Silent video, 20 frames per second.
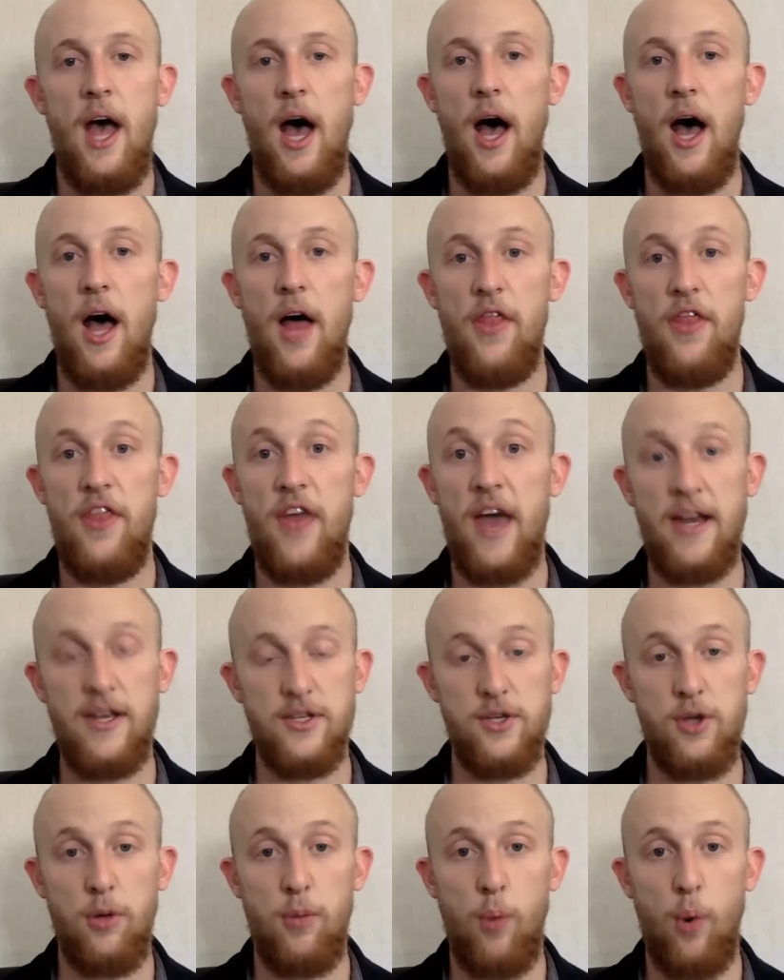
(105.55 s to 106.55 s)
That
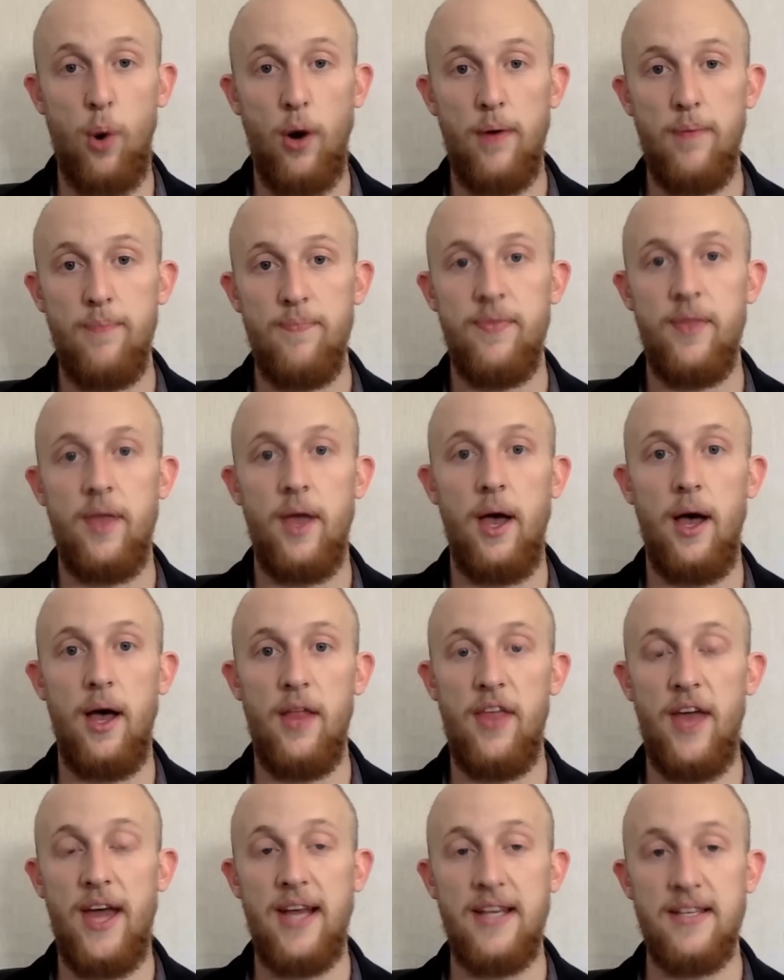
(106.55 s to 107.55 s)
is no more.
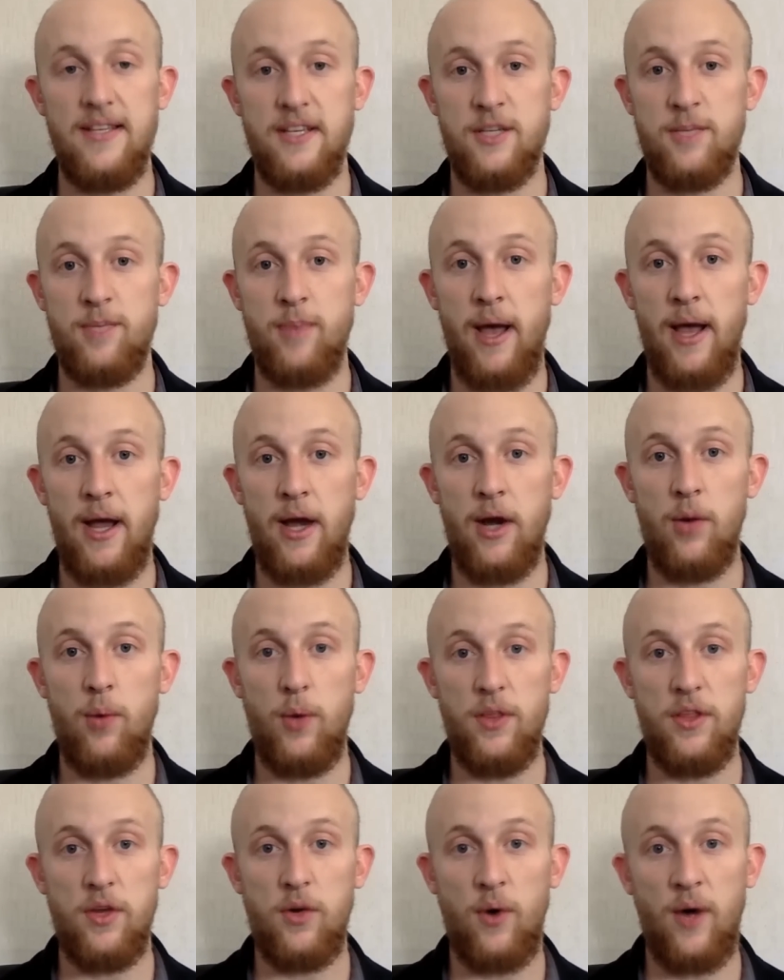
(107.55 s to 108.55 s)
That has expired
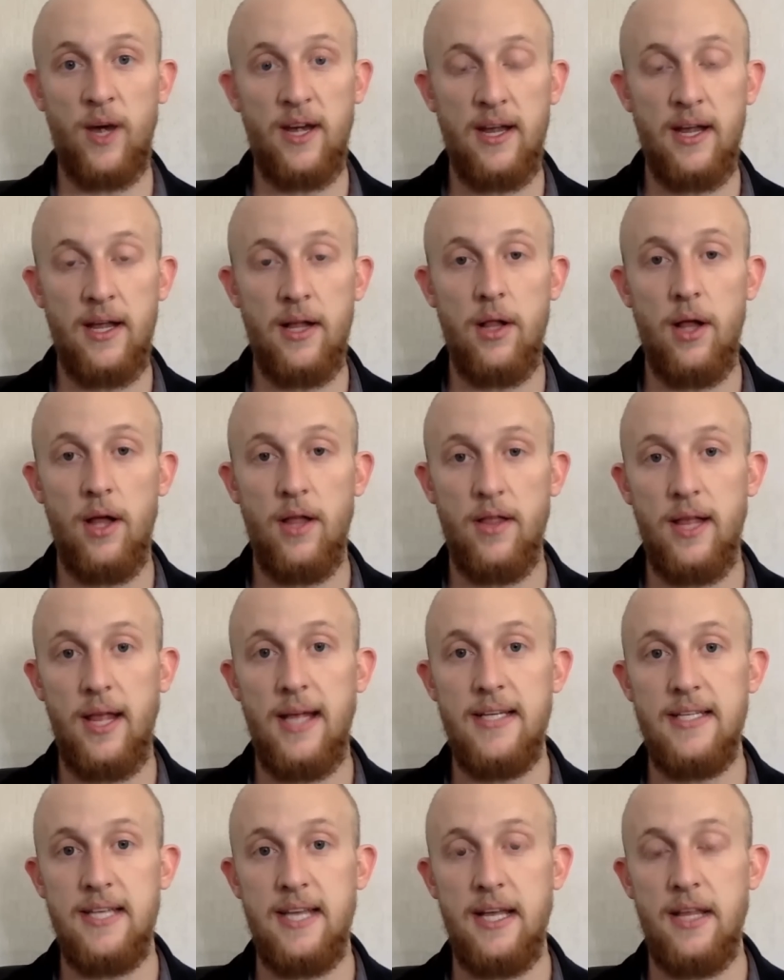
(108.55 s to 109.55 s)
with the grain deal on the
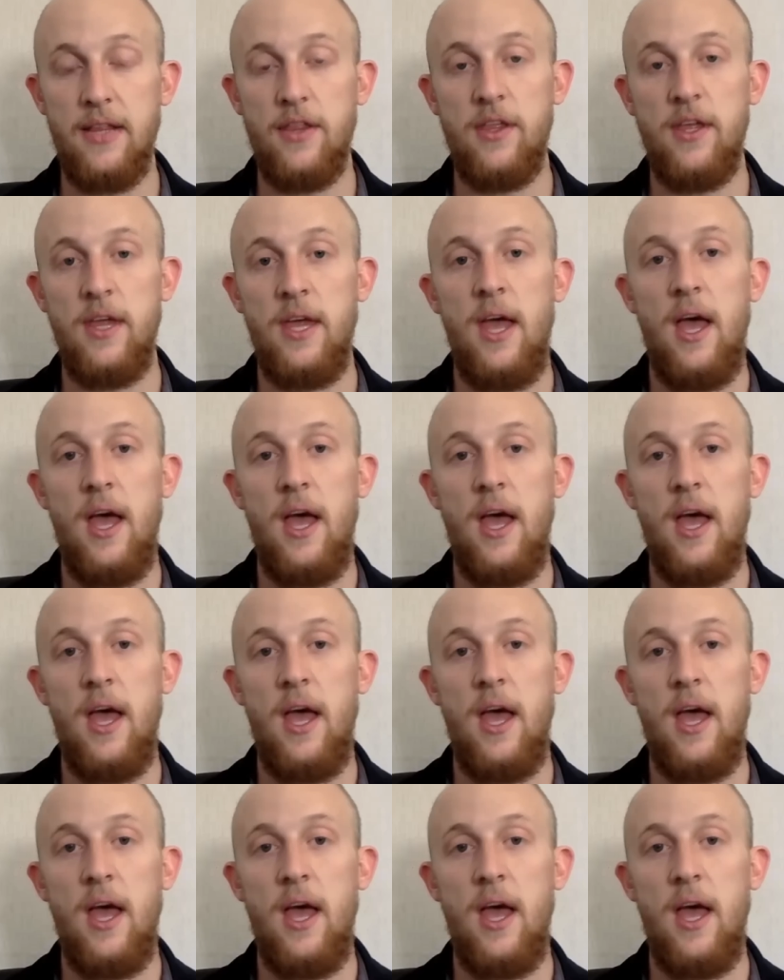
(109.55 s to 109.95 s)
18th.